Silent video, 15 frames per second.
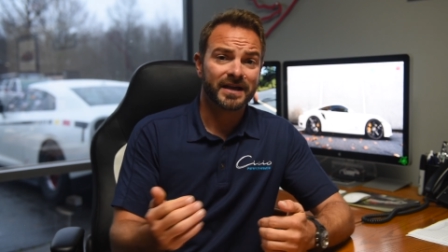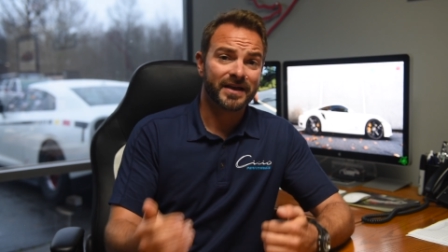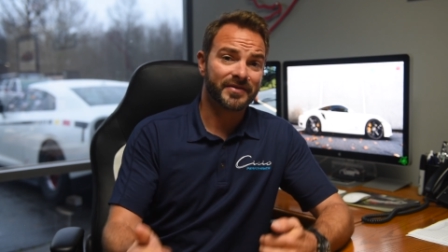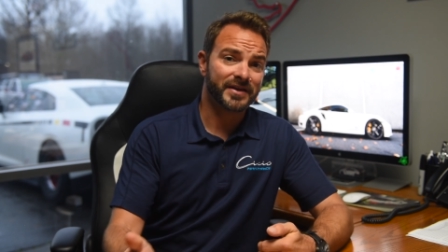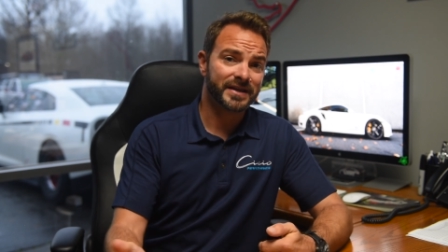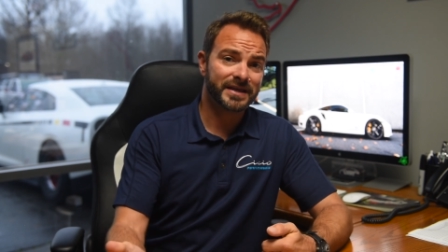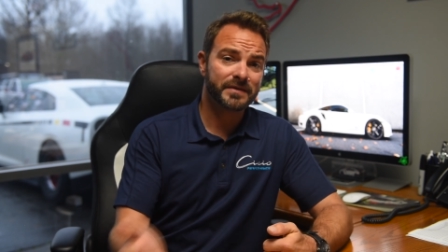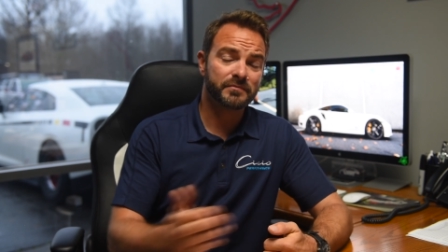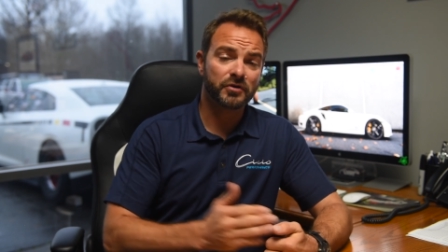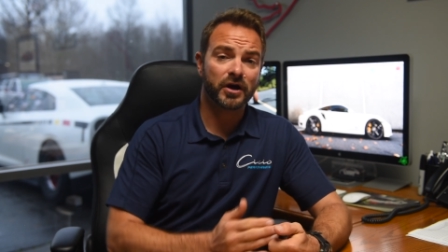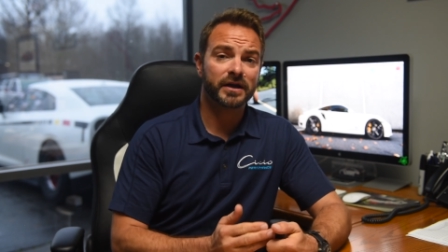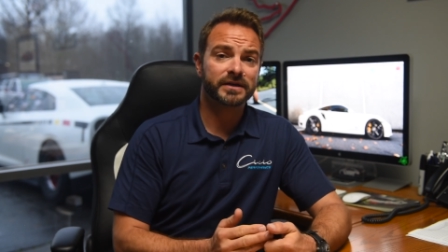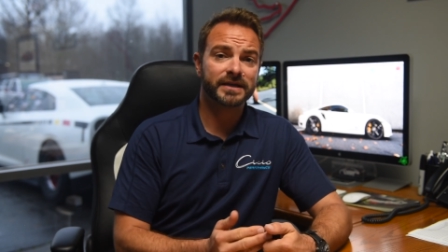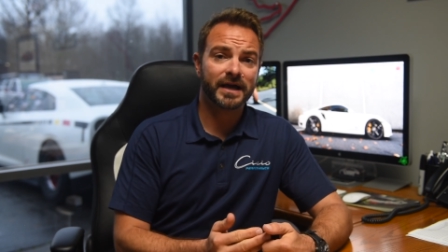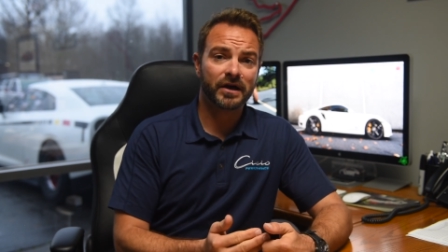And then he
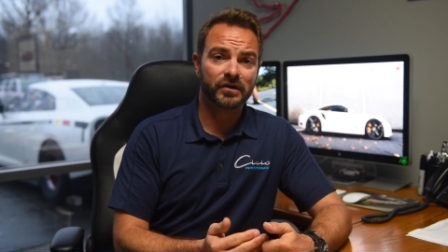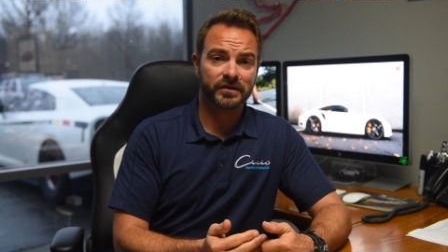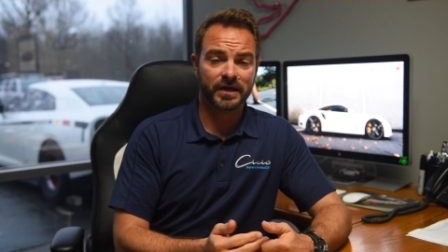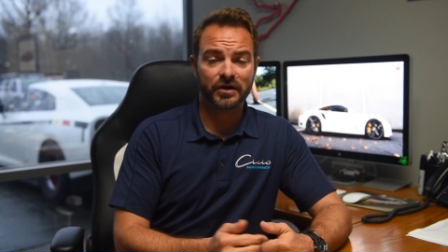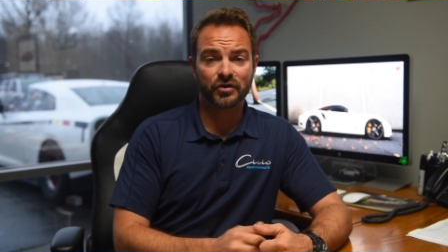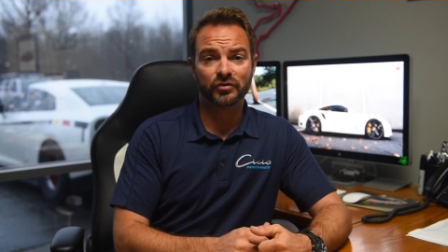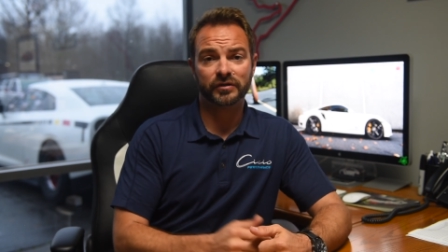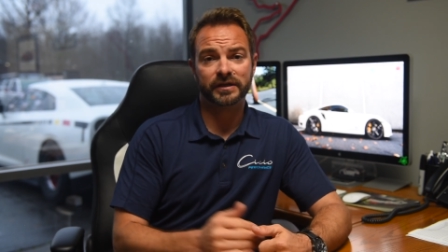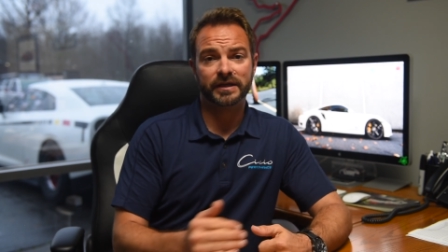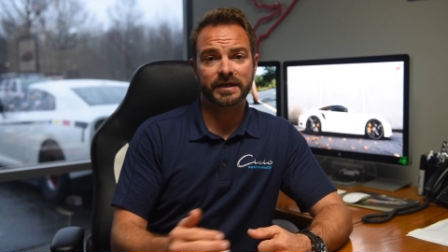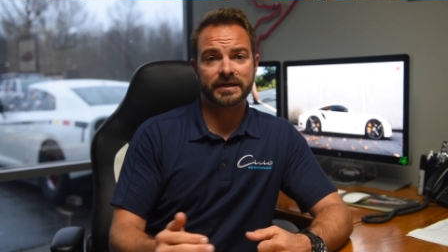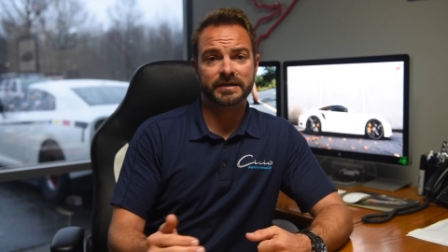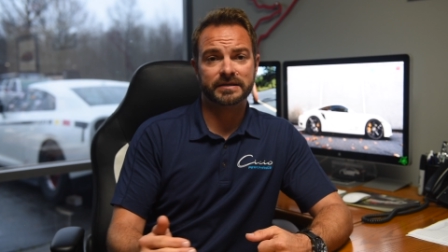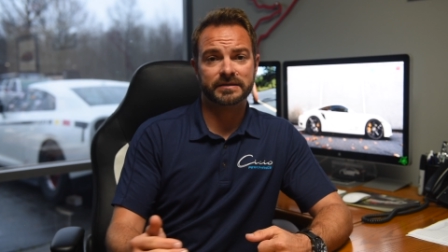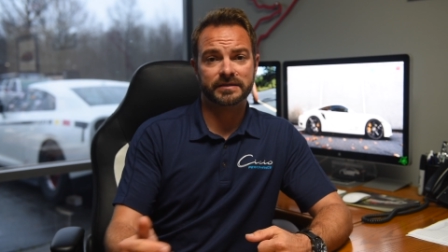brought down not only
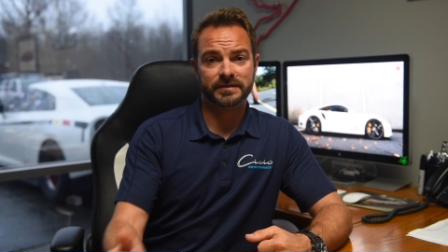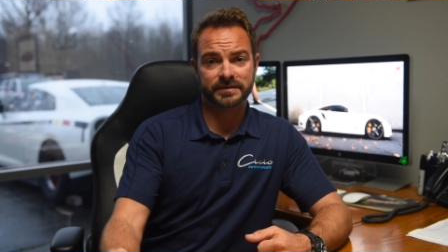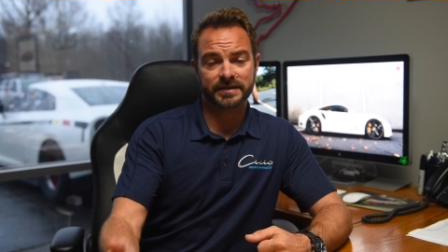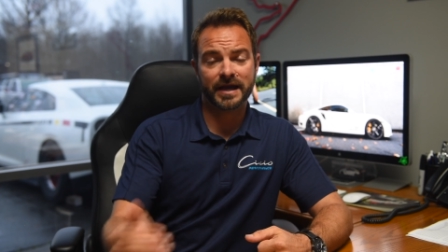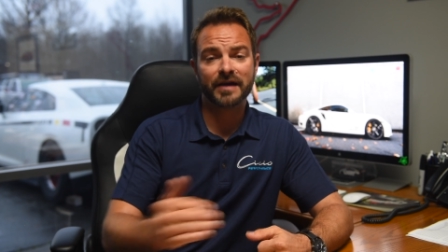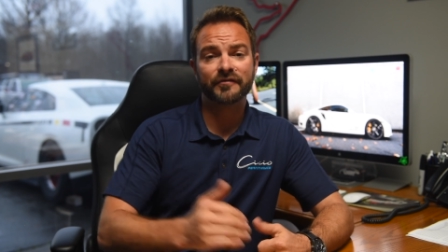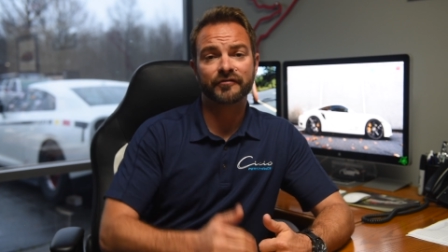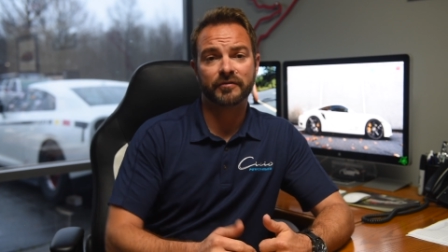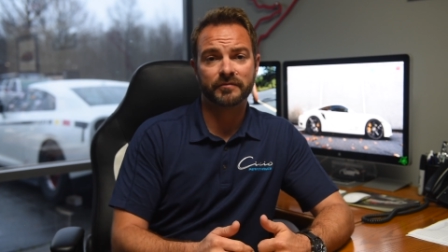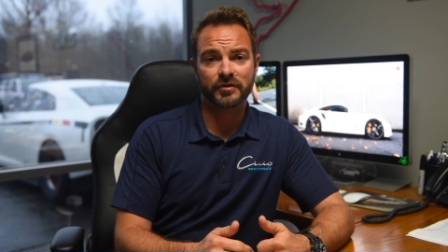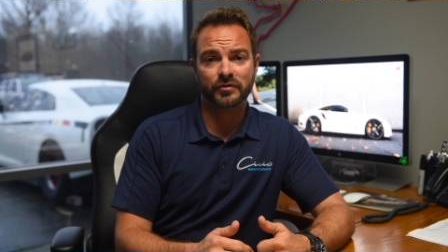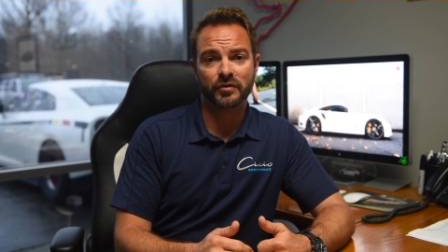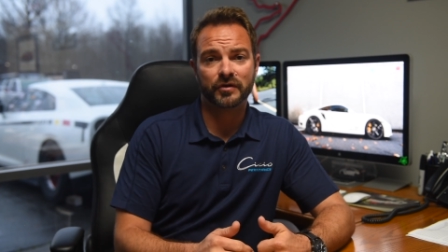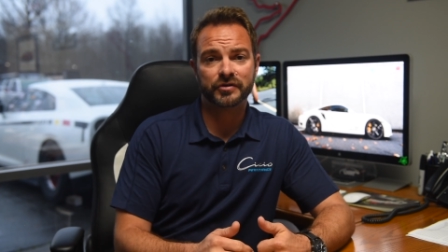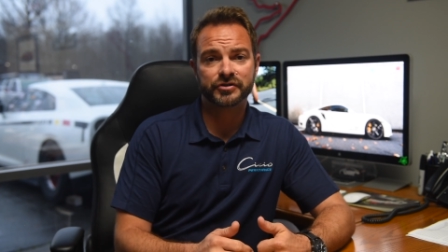the staff from the
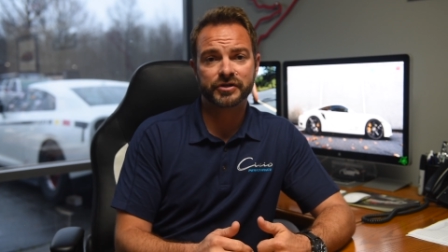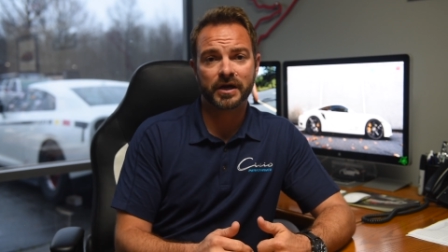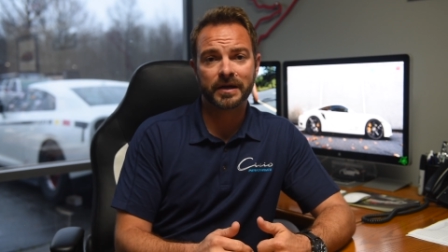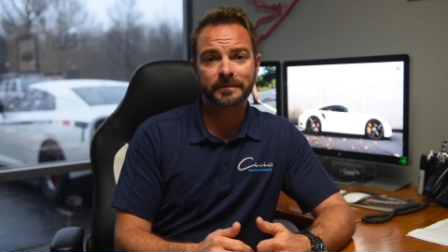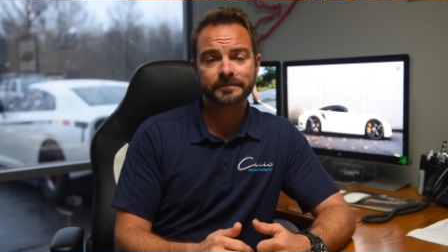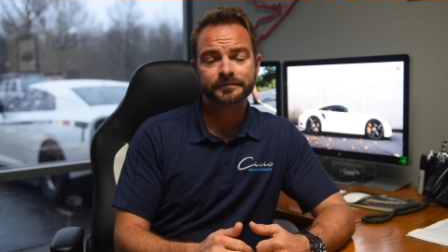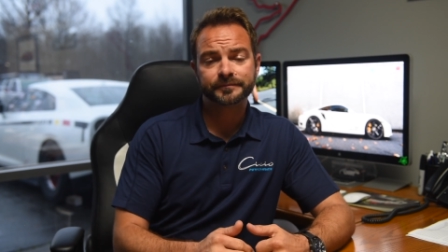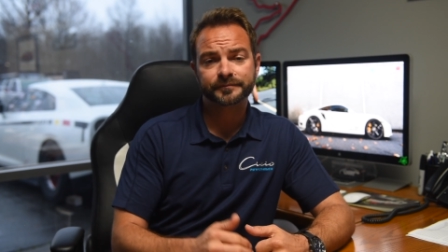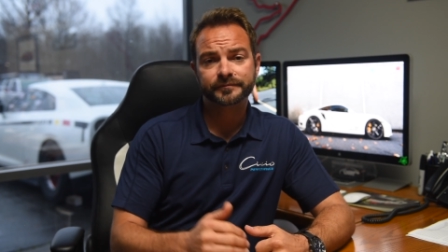North Shop,